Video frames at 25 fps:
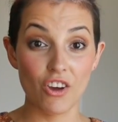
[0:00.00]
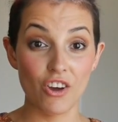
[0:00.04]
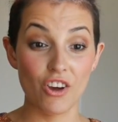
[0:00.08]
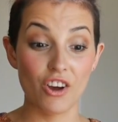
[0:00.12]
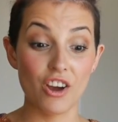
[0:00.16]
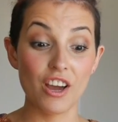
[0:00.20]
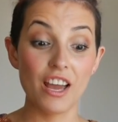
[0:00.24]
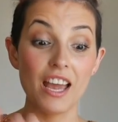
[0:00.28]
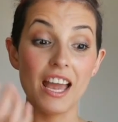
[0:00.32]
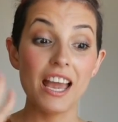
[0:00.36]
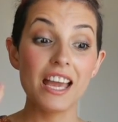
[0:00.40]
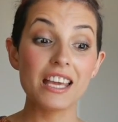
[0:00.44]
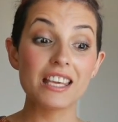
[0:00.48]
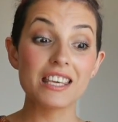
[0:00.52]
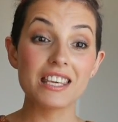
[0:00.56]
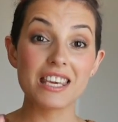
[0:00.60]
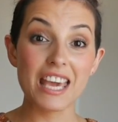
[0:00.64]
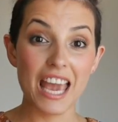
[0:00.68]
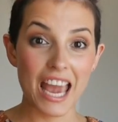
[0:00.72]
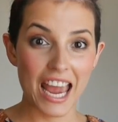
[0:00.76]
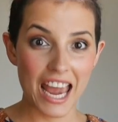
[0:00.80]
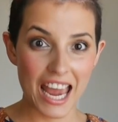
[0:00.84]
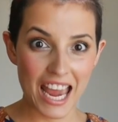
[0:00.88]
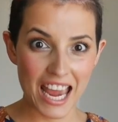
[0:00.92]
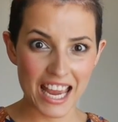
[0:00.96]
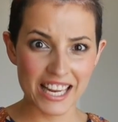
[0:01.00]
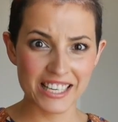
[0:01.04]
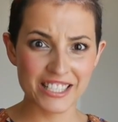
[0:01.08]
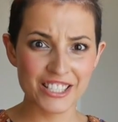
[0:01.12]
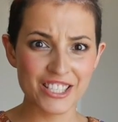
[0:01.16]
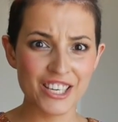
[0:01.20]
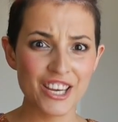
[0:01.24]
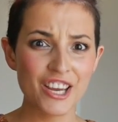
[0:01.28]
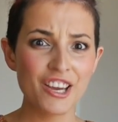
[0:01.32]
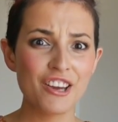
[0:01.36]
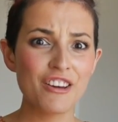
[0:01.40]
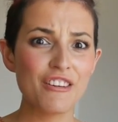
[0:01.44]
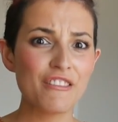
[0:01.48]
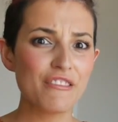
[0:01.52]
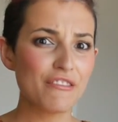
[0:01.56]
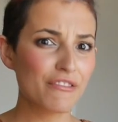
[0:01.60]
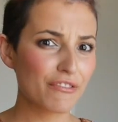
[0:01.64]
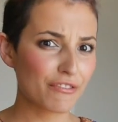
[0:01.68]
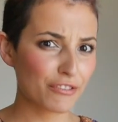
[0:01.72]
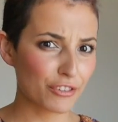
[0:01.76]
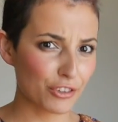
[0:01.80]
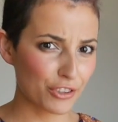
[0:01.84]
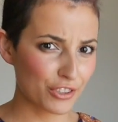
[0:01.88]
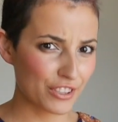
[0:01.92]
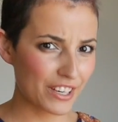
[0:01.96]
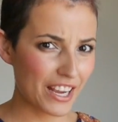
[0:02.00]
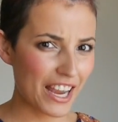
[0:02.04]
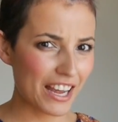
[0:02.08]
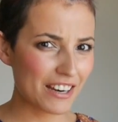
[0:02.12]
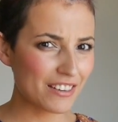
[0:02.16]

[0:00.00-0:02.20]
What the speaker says: her canned fruit